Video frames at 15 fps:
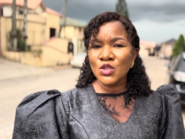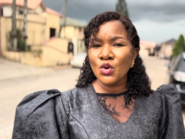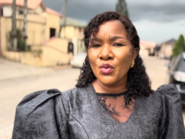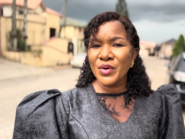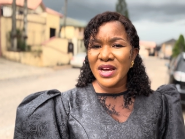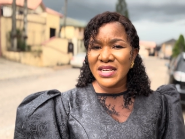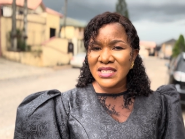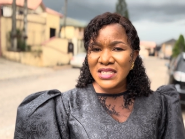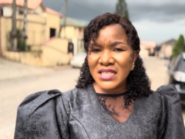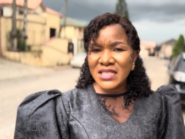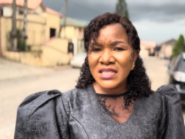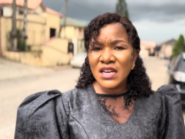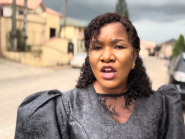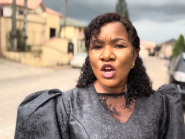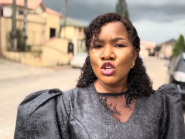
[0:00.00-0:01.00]

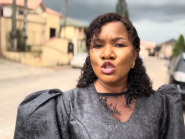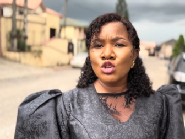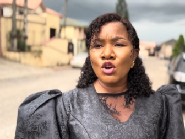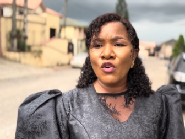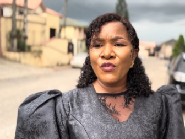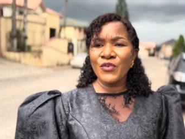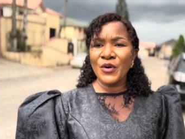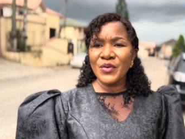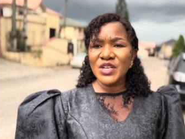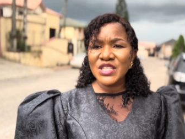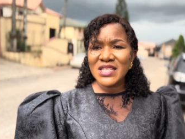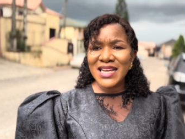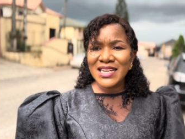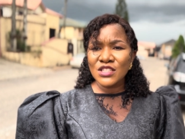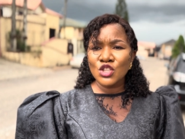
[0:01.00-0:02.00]
oriented. So for
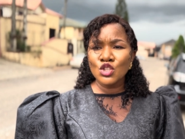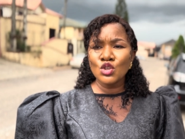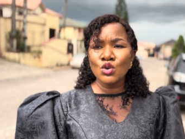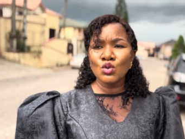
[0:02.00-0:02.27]
instance,